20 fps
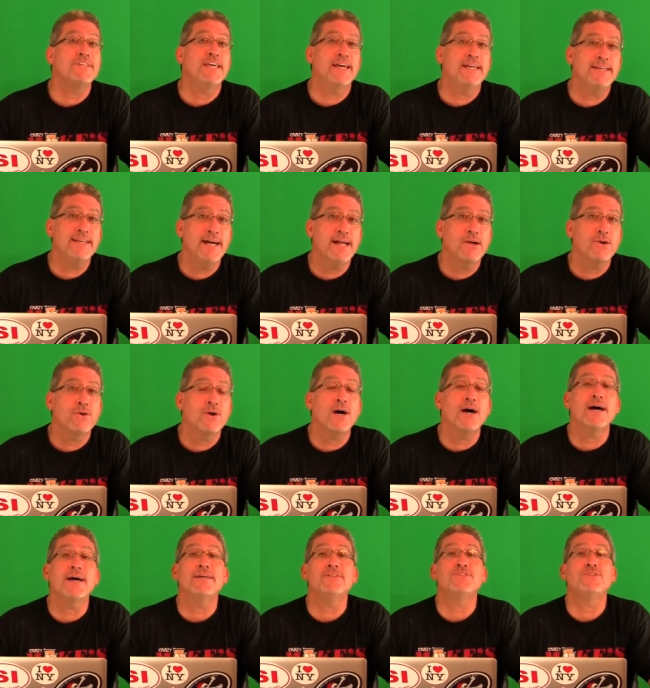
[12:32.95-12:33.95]
$10
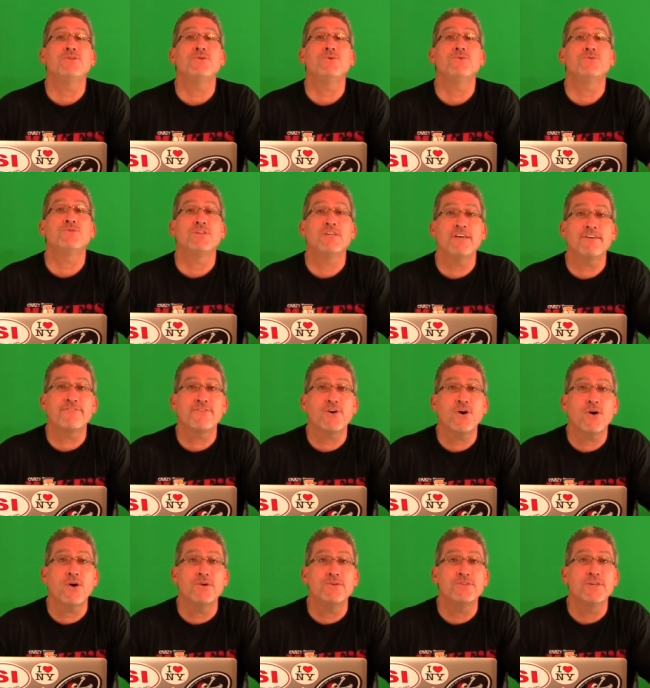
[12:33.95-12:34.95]
iTunes gift
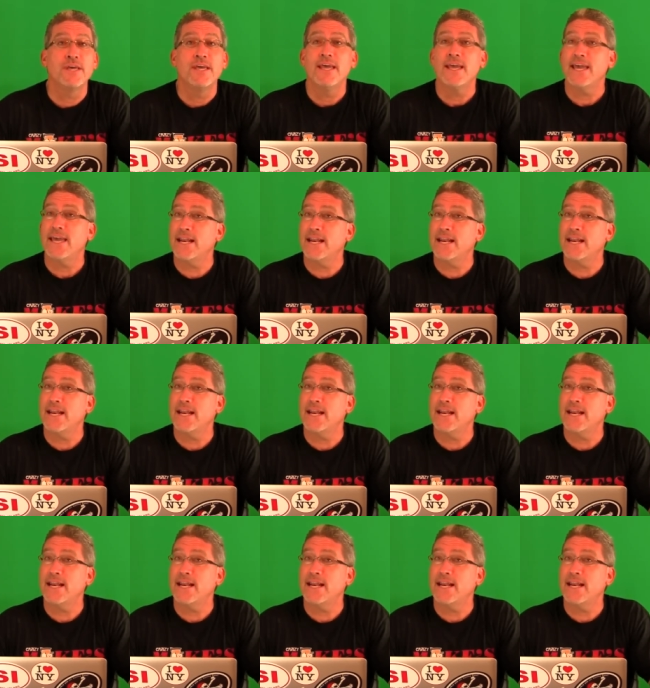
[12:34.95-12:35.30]
cards.